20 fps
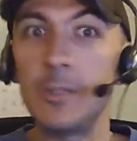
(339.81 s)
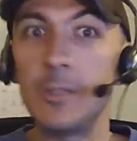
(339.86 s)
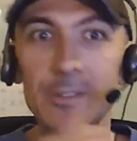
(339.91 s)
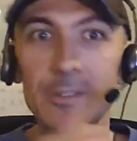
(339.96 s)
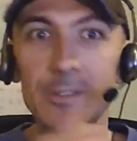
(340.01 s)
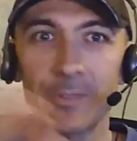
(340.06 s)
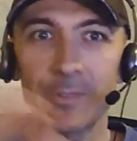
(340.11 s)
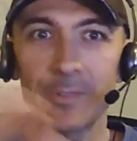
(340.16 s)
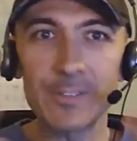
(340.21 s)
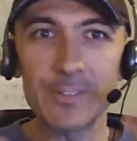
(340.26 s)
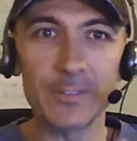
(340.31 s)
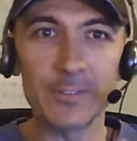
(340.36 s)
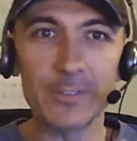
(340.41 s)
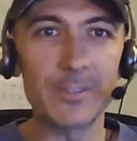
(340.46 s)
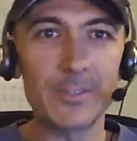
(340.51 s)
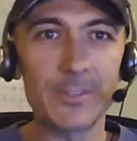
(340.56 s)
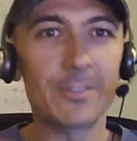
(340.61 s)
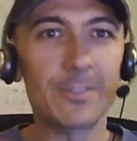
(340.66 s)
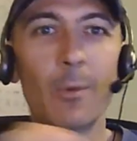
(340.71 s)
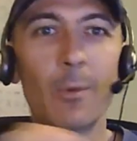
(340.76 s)
Year's
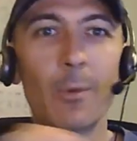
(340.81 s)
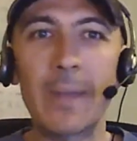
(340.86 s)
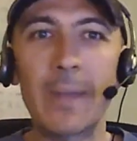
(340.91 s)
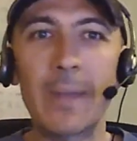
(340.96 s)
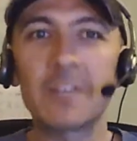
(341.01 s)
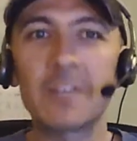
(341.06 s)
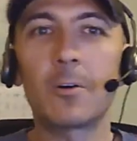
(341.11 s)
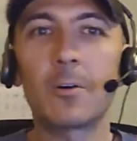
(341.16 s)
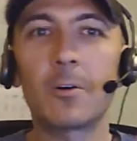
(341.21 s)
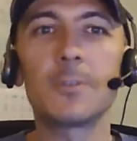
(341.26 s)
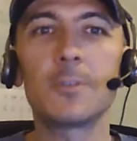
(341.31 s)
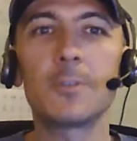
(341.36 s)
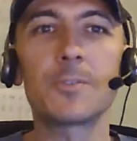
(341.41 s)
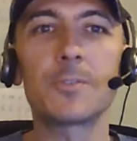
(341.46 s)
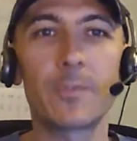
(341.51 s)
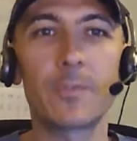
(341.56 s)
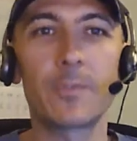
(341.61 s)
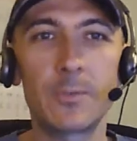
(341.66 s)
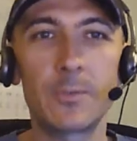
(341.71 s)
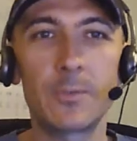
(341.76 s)
resolutions or make
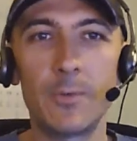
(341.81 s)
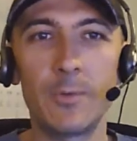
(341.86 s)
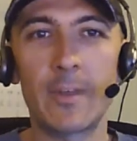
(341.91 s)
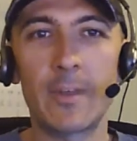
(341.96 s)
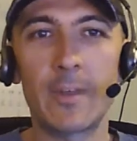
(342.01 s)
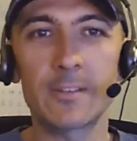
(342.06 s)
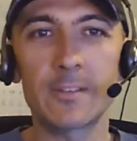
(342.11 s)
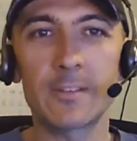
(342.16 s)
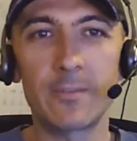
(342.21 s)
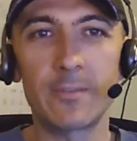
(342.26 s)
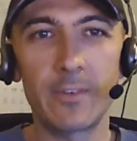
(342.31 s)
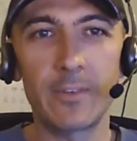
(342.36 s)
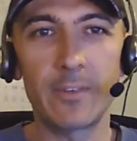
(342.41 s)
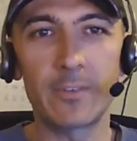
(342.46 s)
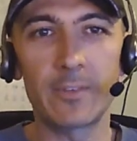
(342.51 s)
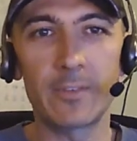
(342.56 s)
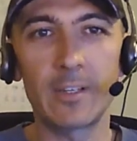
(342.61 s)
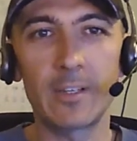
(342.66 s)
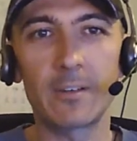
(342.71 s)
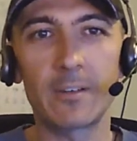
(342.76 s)
goals for
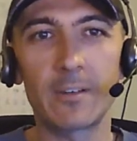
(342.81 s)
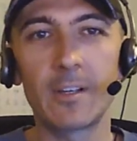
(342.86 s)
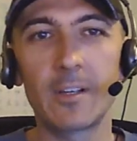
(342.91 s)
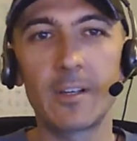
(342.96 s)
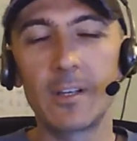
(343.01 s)
2015.